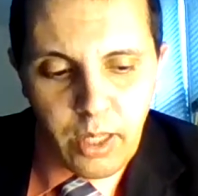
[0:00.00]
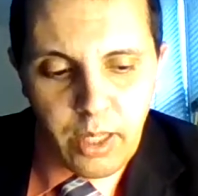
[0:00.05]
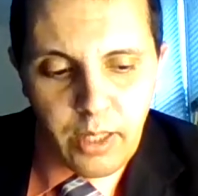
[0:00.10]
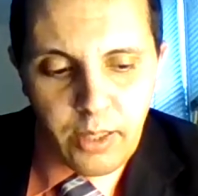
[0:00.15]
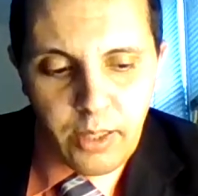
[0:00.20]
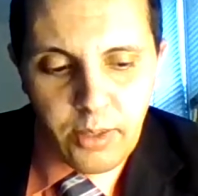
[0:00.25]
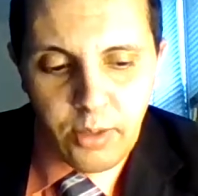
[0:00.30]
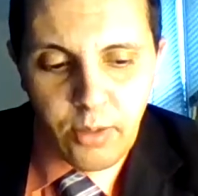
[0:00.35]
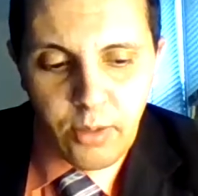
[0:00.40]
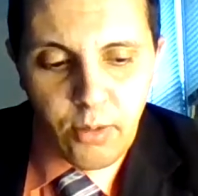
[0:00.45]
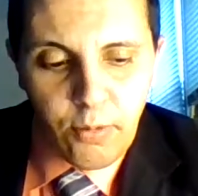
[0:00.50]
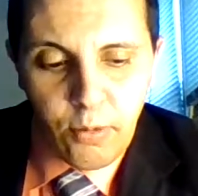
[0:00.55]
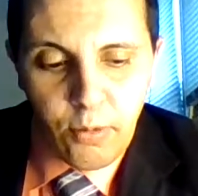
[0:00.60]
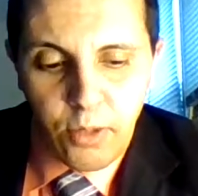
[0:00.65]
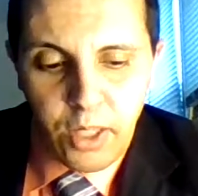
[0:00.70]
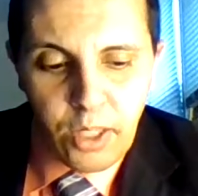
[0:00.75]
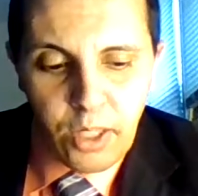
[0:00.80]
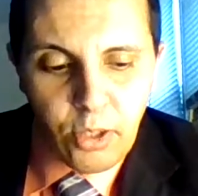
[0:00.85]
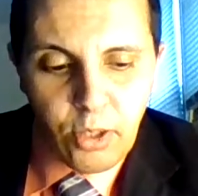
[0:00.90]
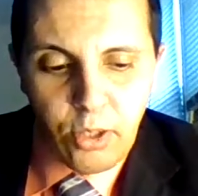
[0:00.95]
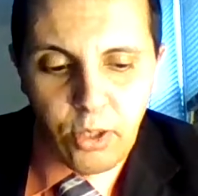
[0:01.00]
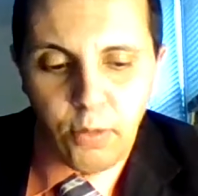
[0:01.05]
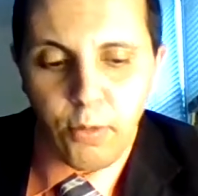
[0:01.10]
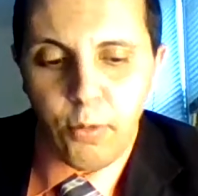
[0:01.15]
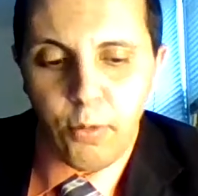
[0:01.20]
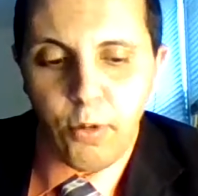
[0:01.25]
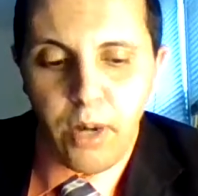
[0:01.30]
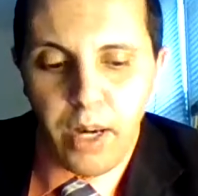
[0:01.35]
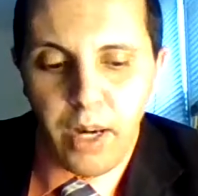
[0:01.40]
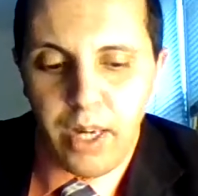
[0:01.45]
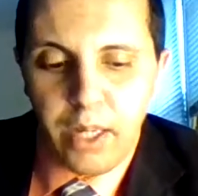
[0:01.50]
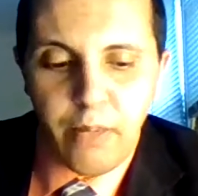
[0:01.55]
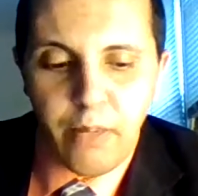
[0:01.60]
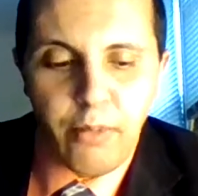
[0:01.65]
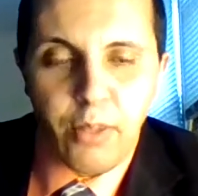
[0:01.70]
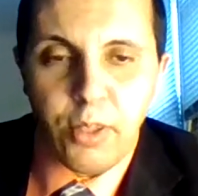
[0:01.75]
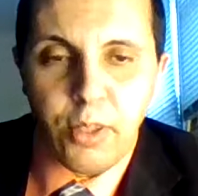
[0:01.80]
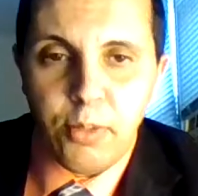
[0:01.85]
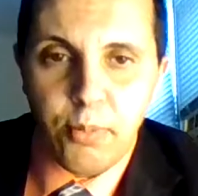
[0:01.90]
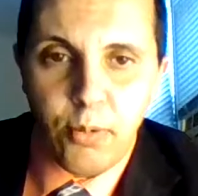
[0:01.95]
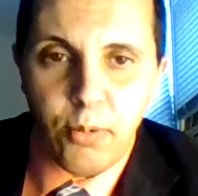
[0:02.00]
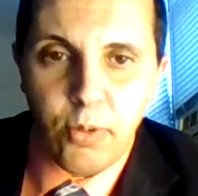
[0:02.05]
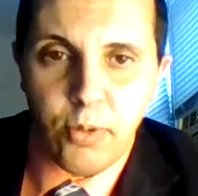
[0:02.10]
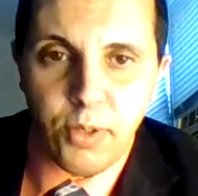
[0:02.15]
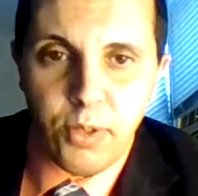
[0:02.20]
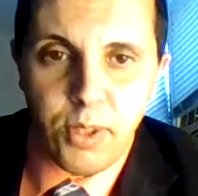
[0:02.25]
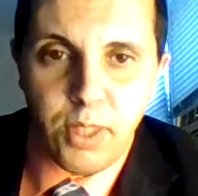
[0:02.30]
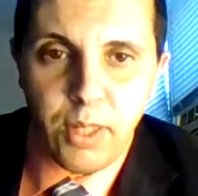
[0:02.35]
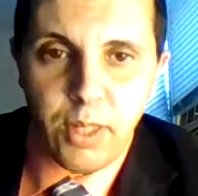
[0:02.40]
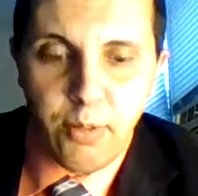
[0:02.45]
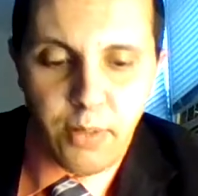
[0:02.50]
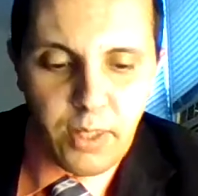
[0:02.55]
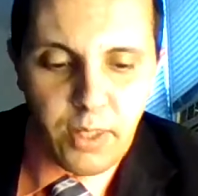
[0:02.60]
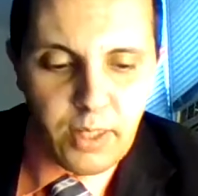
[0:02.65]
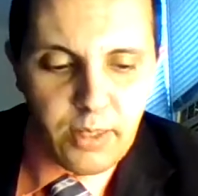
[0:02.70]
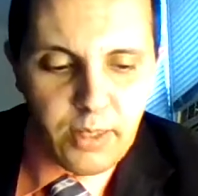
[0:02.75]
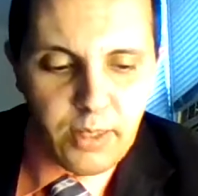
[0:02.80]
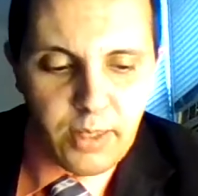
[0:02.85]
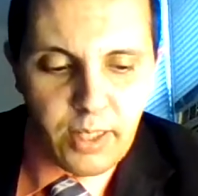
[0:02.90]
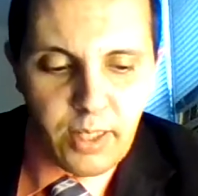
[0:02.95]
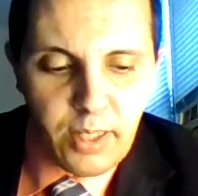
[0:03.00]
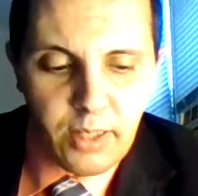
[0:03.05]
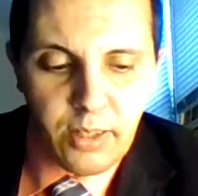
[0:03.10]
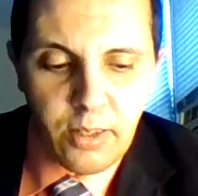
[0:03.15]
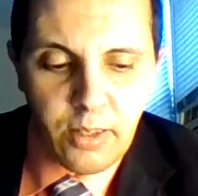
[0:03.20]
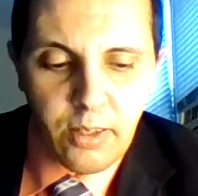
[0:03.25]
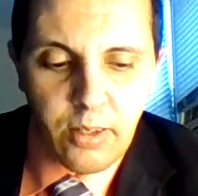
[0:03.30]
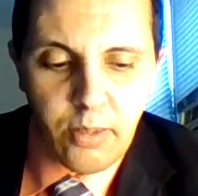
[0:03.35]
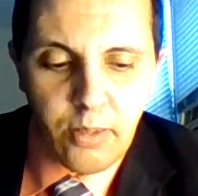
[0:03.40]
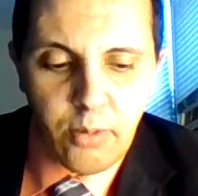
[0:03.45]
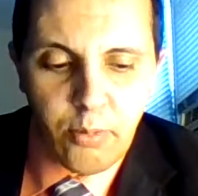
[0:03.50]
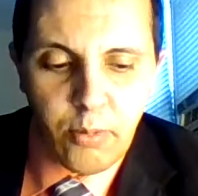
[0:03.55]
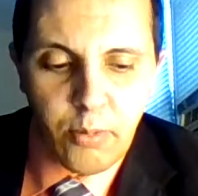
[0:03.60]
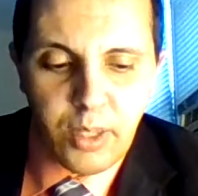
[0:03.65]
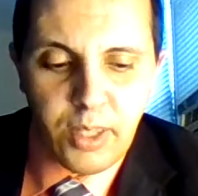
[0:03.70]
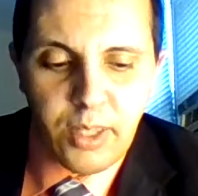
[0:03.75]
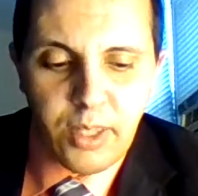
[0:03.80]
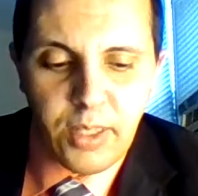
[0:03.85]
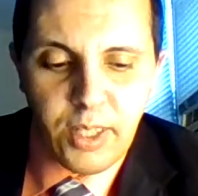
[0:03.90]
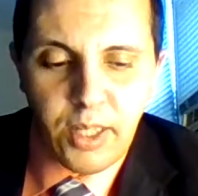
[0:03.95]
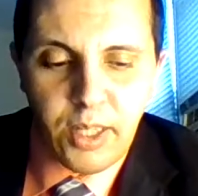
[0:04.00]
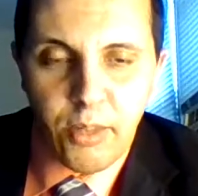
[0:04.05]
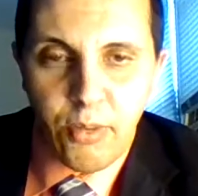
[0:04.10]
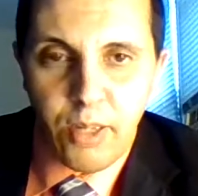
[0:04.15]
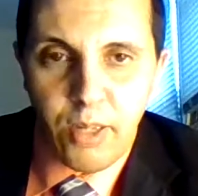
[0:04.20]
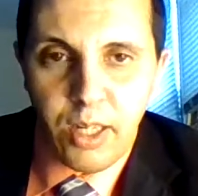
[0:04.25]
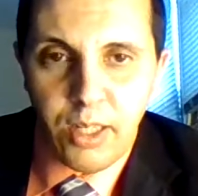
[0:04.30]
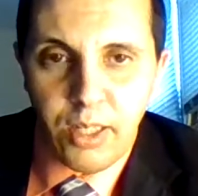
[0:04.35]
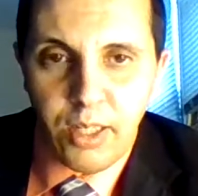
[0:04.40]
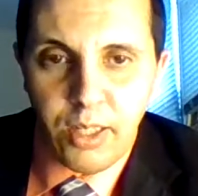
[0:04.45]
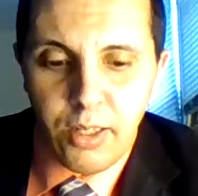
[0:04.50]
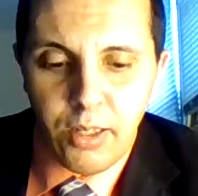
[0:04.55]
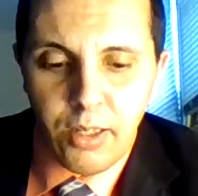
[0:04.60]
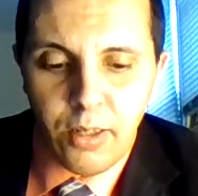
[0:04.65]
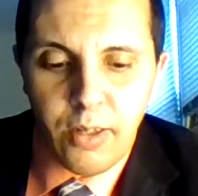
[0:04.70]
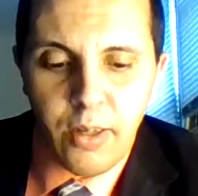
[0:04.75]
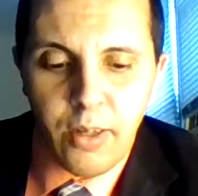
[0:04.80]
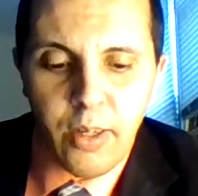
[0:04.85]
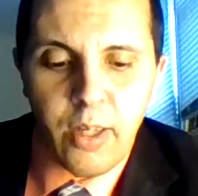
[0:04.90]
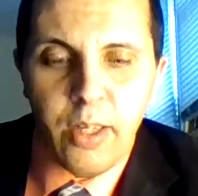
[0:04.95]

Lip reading: has the vocation for high level sports events at the Mediterranean